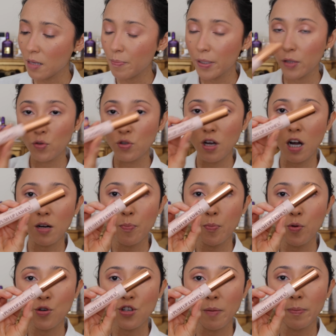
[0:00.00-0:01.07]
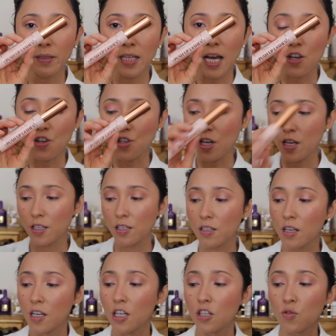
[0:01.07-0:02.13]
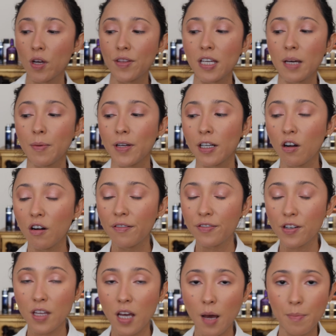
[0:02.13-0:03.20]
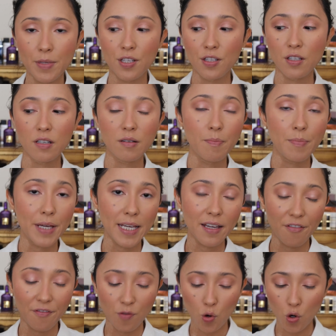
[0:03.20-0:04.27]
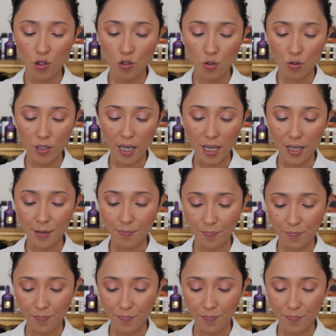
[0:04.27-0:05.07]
Pillow Talk Push-Up Lashes. So I think I'm gonna go for that Monsieur Big for today.